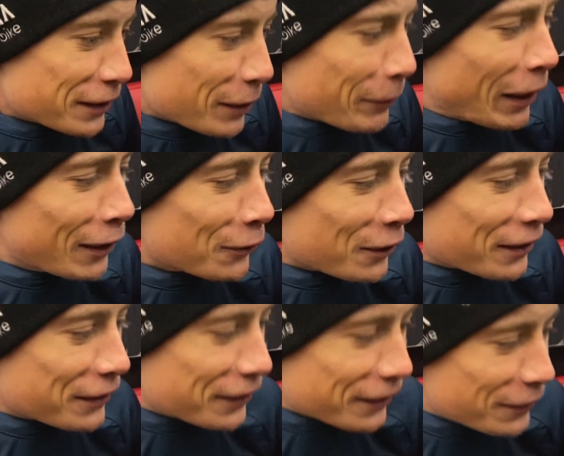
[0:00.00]
I might look at
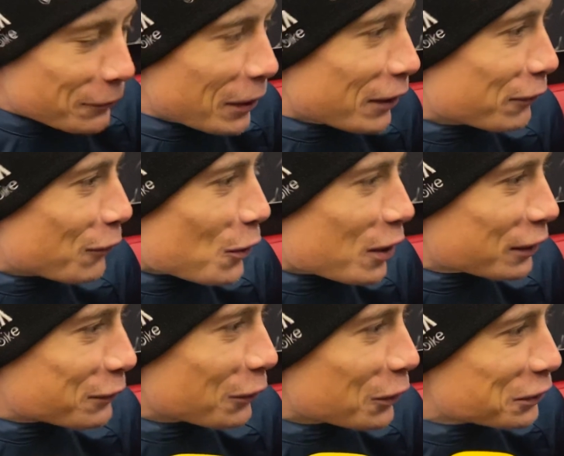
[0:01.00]
the weather forecast
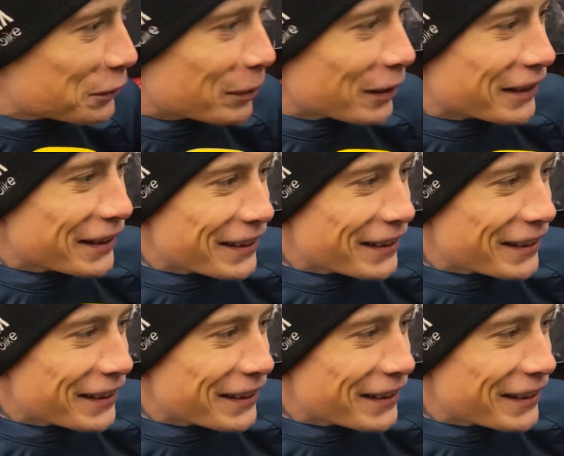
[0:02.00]
first, but